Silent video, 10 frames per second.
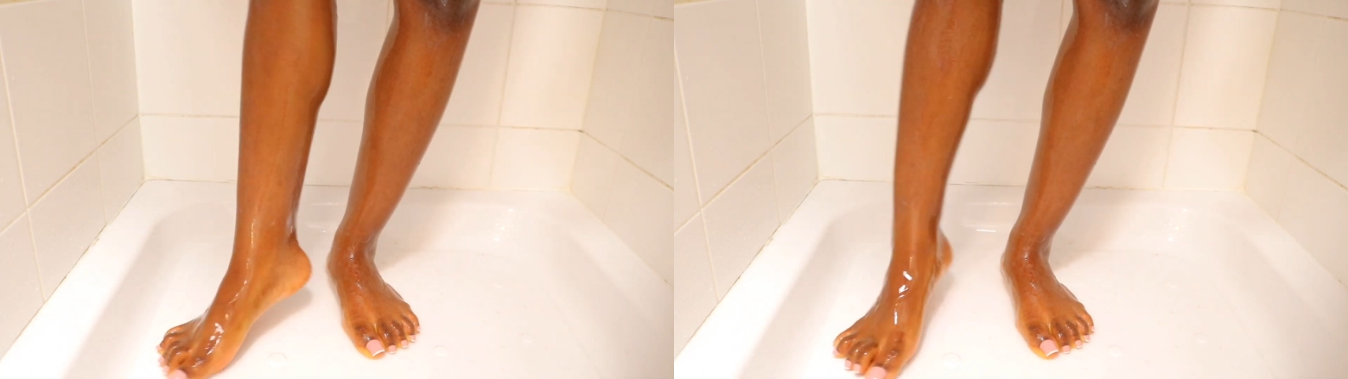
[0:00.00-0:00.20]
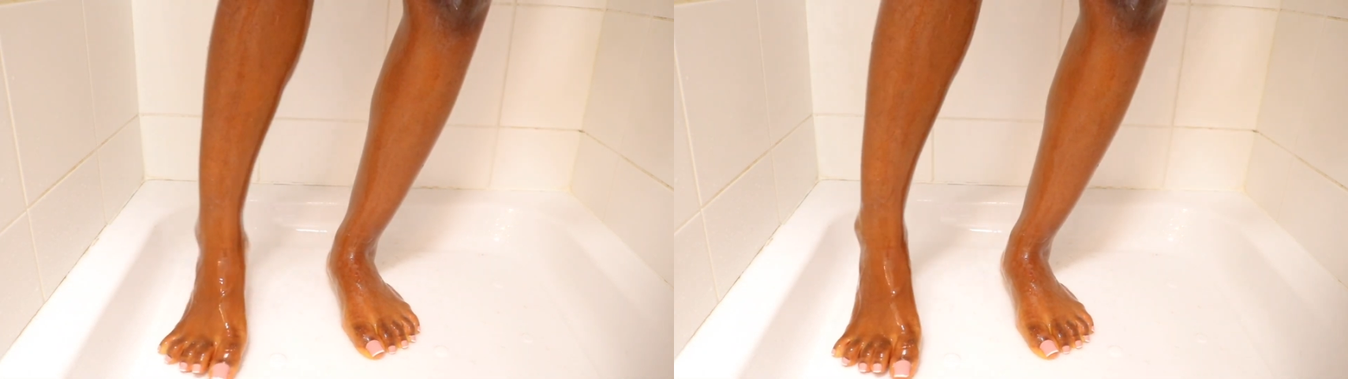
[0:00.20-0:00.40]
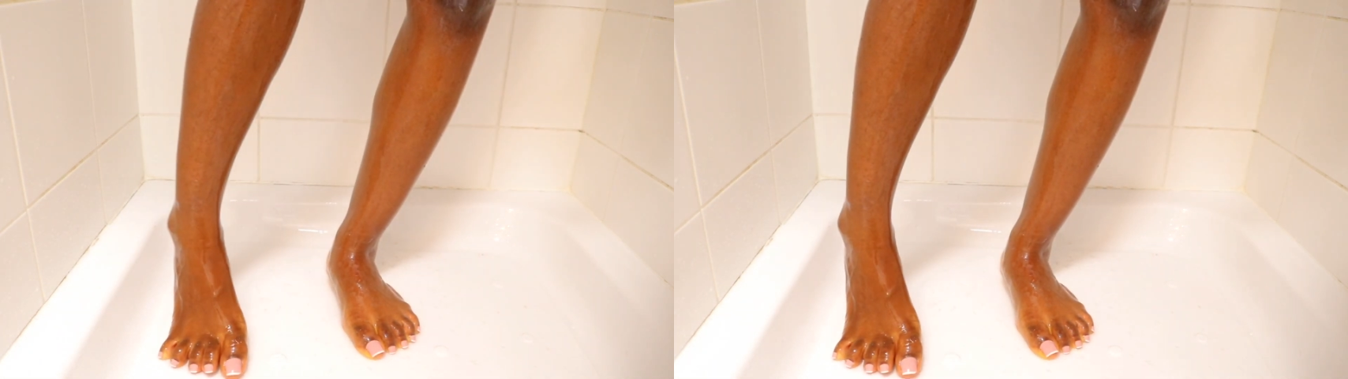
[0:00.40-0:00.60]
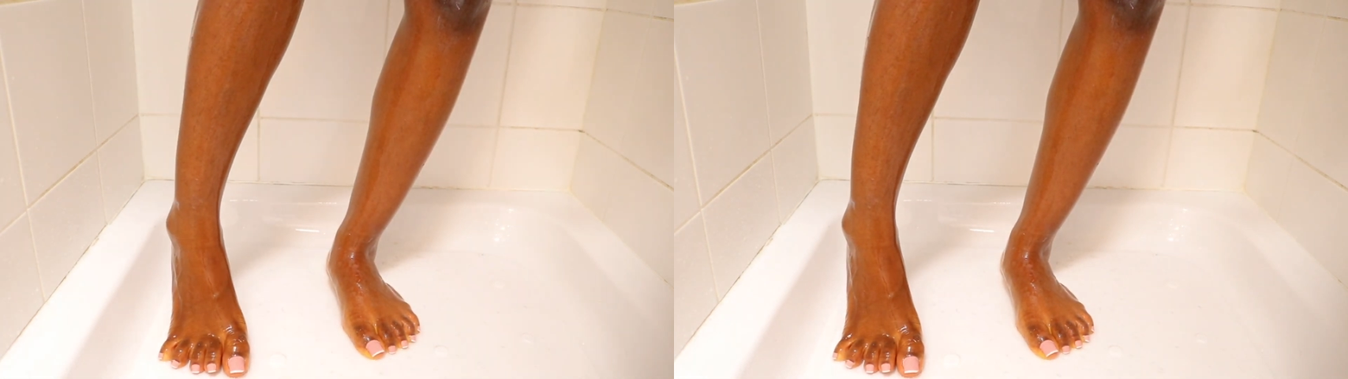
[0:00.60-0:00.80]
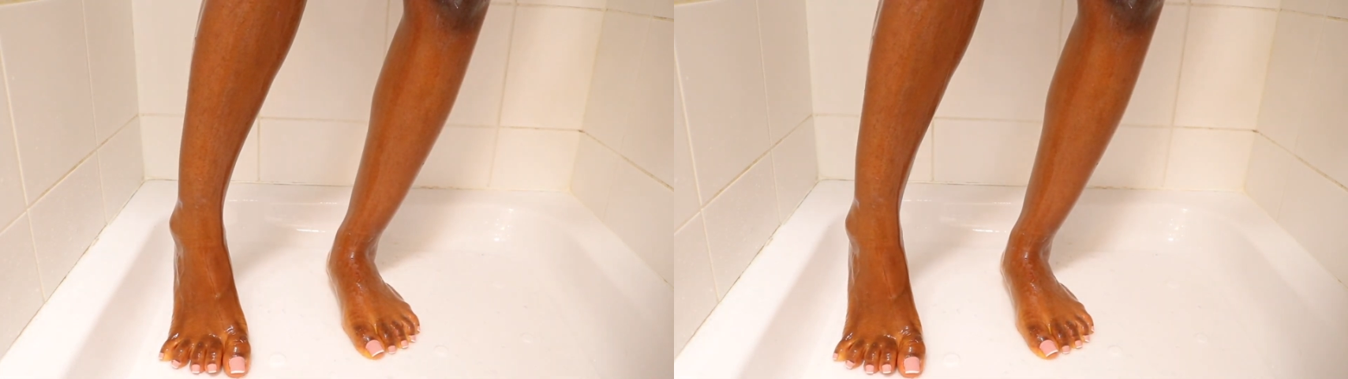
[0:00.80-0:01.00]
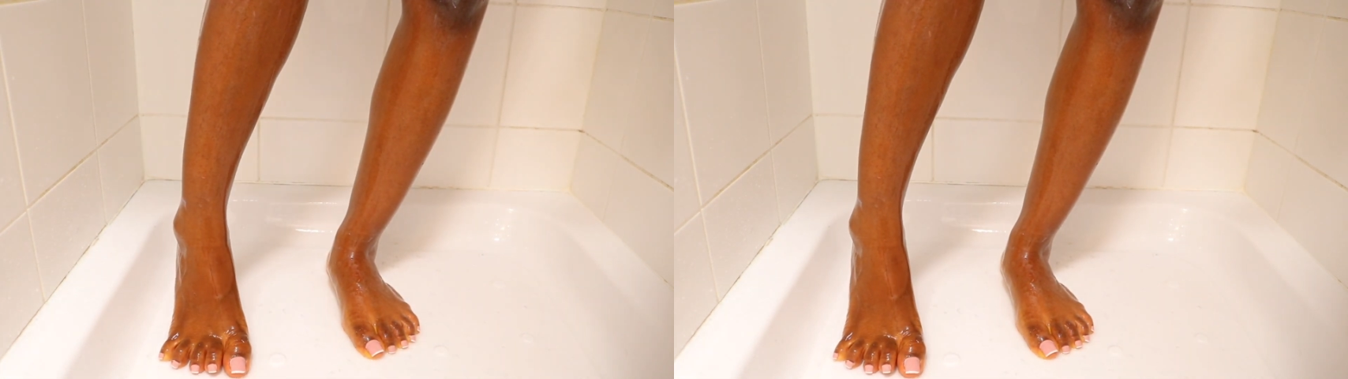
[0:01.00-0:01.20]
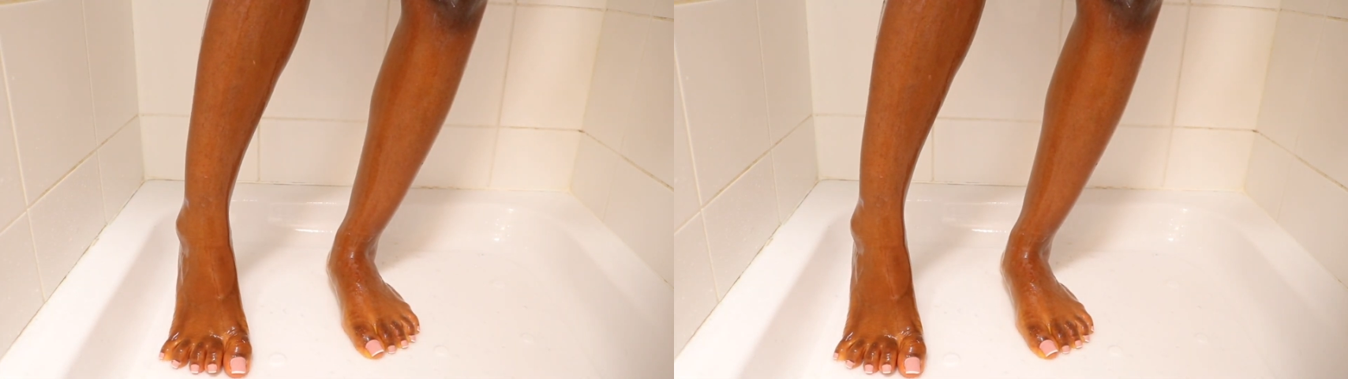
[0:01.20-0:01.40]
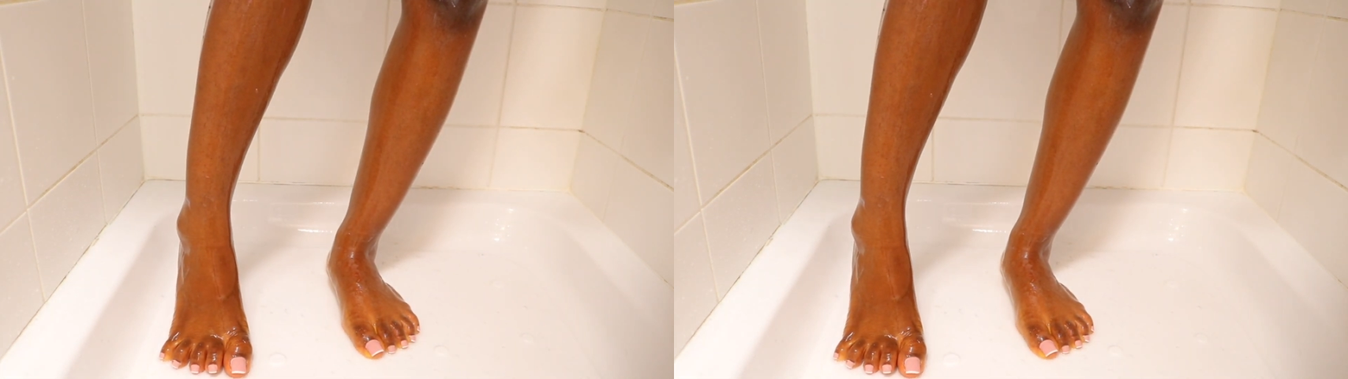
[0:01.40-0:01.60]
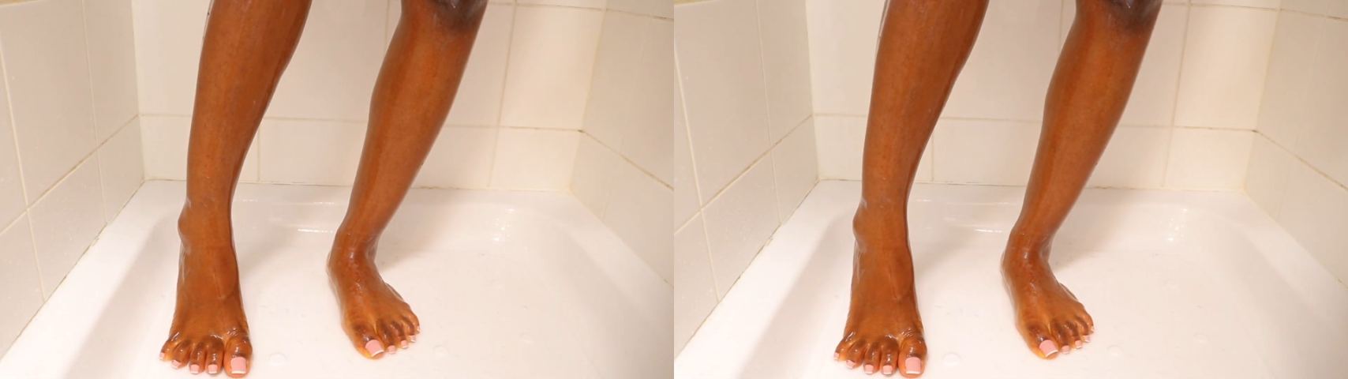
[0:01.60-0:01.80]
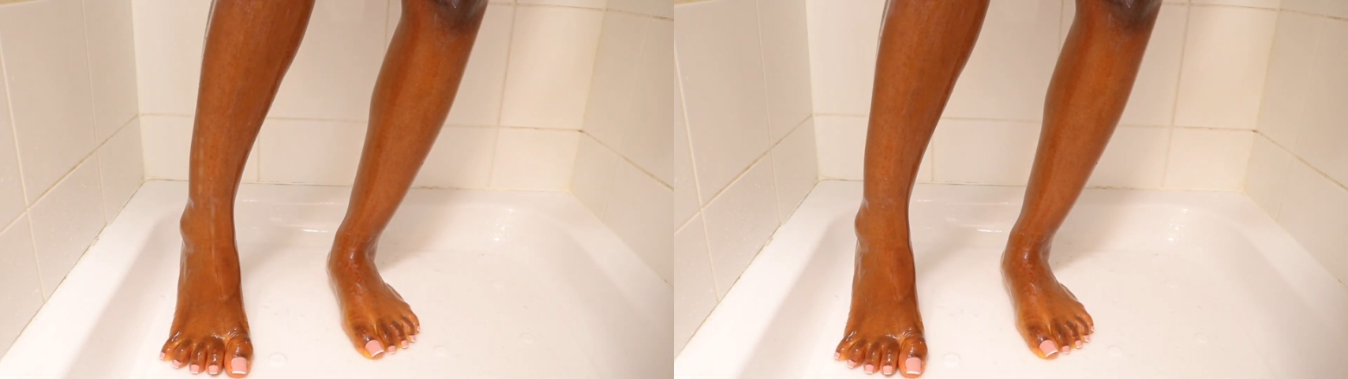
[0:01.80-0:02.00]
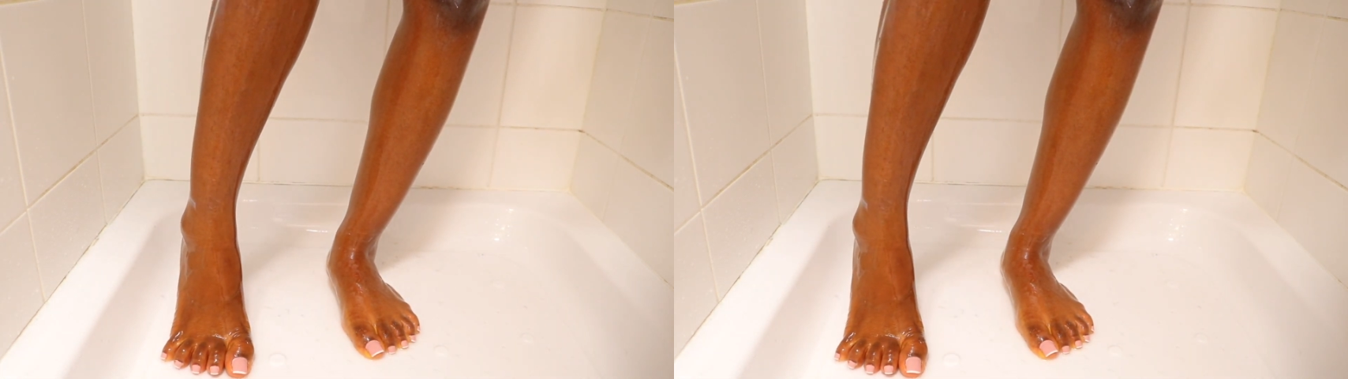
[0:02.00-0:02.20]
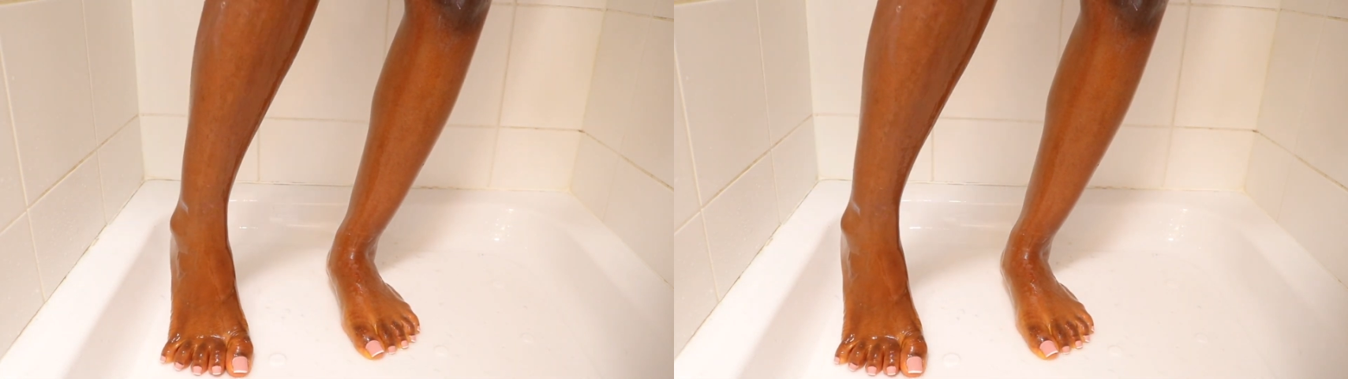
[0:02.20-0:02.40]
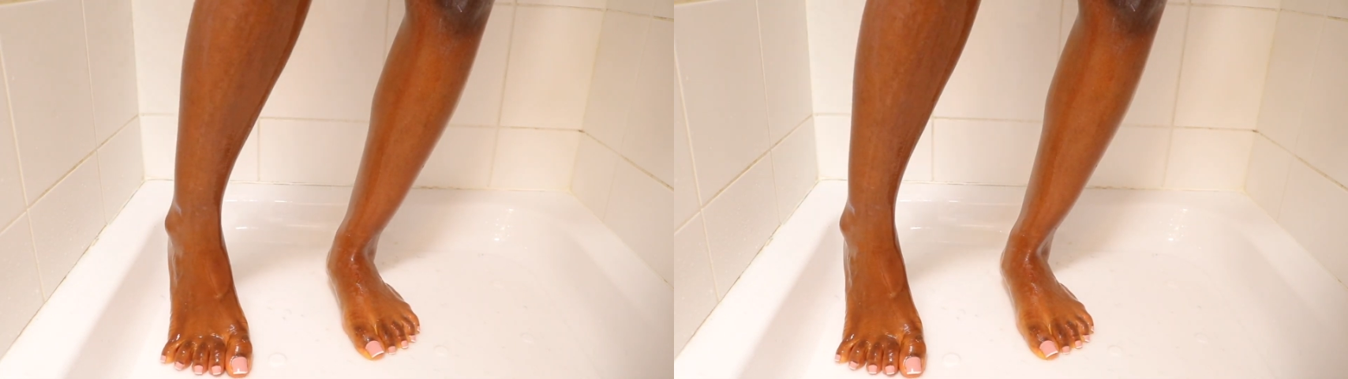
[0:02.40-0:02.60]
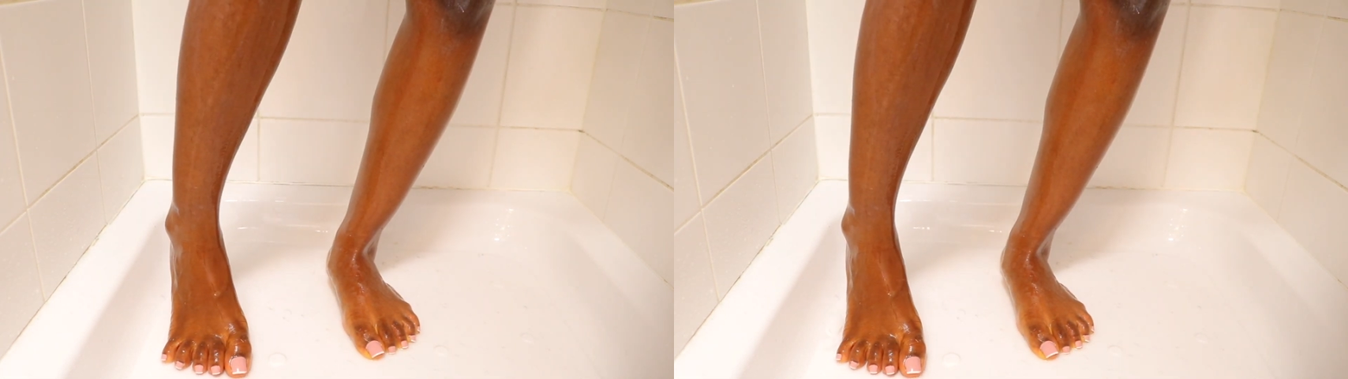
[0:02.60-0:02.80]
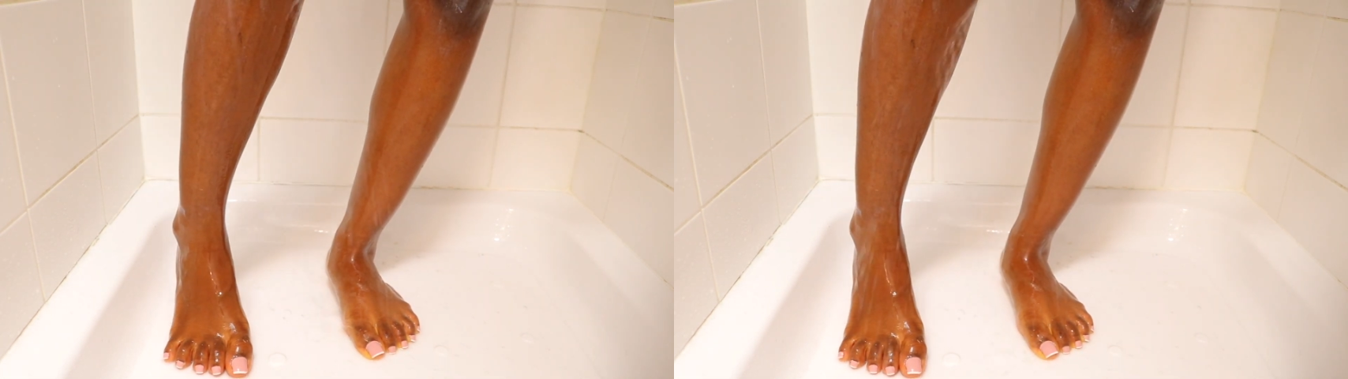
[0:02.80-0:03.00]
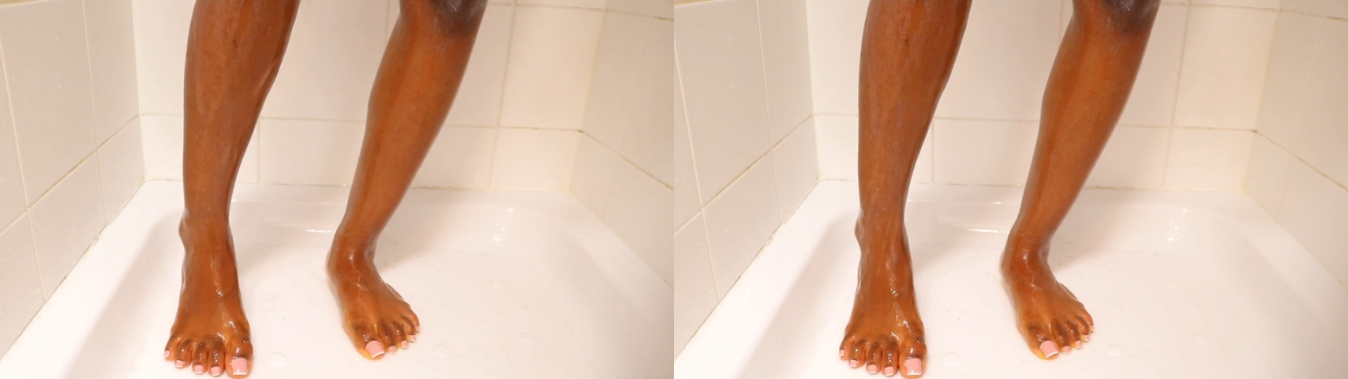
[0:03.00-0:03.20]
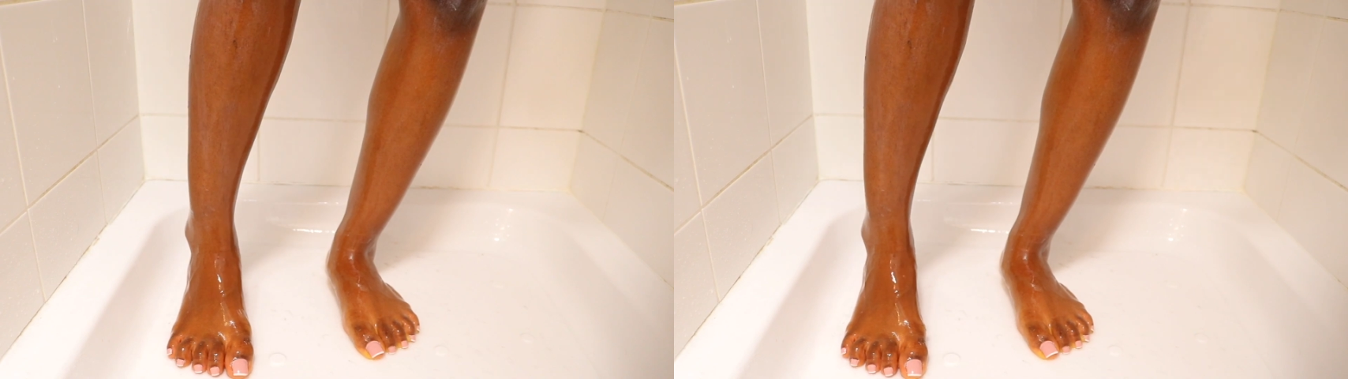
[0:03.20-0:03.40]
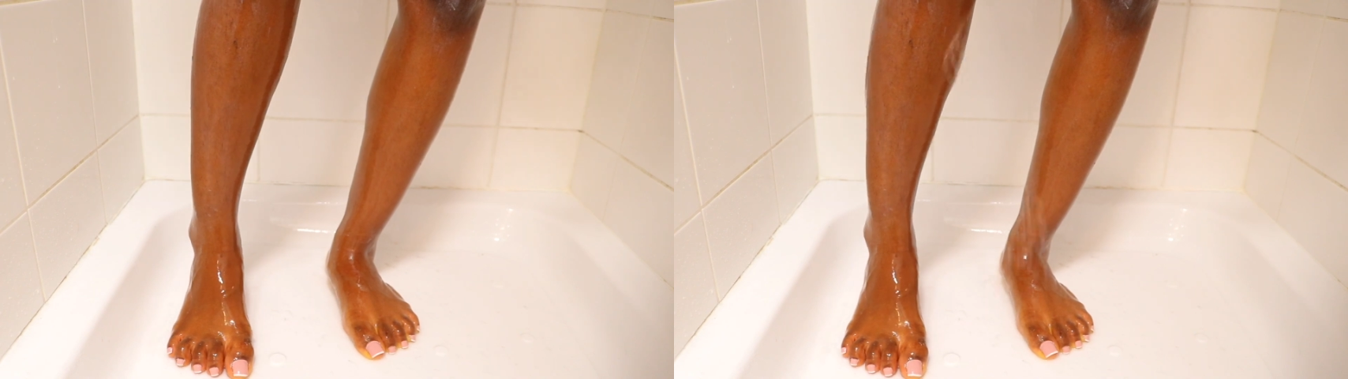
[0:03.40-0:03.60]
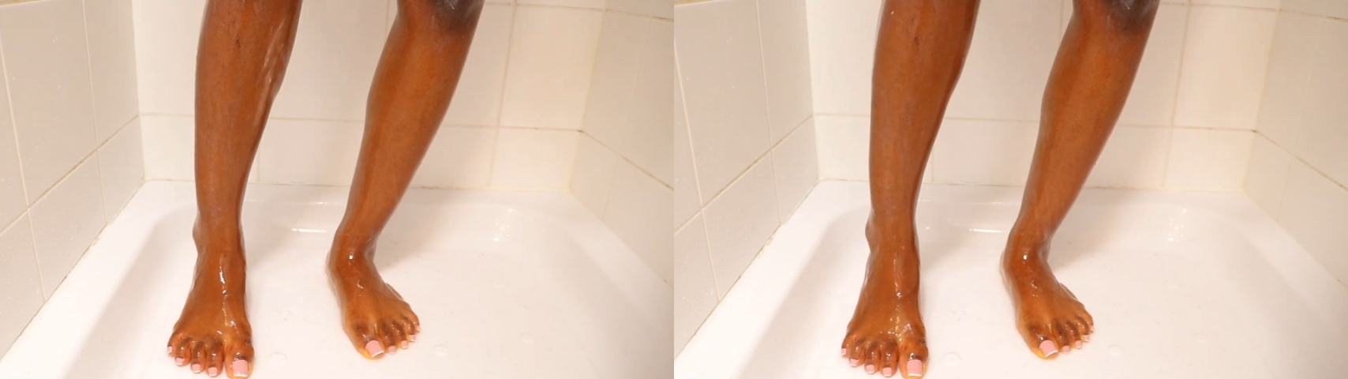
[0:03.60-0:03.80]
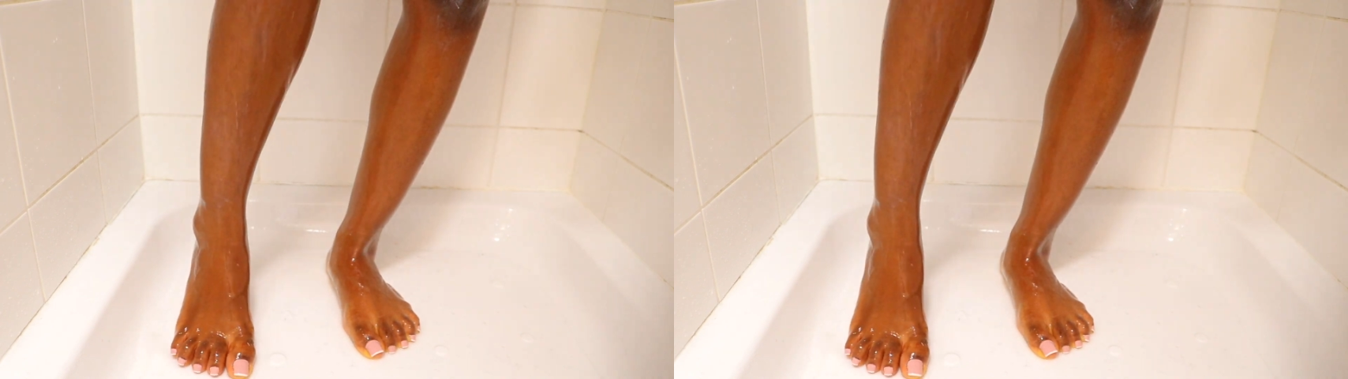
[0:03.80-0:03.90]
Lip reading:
(no speaker visible)